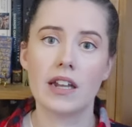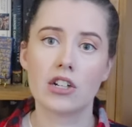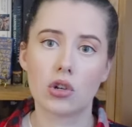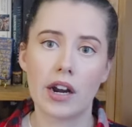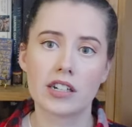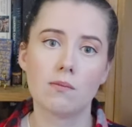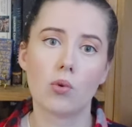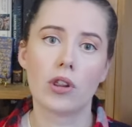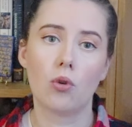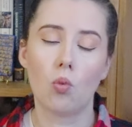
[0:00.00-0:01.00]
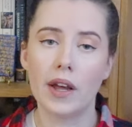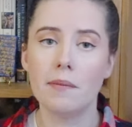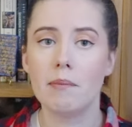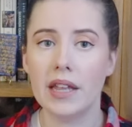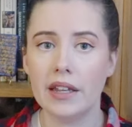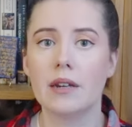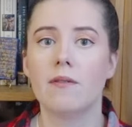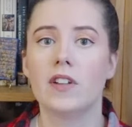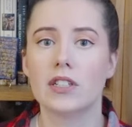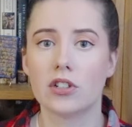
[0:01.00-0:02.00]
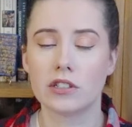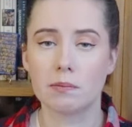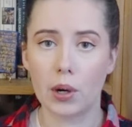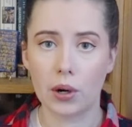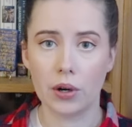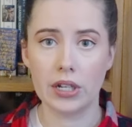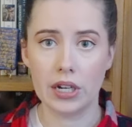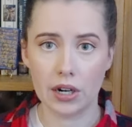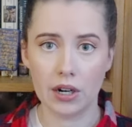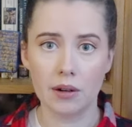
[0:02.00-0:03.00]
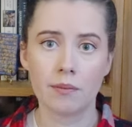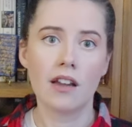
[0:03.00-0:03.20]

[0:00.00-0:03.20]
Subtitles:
and attracted more than 1 million visitors per year.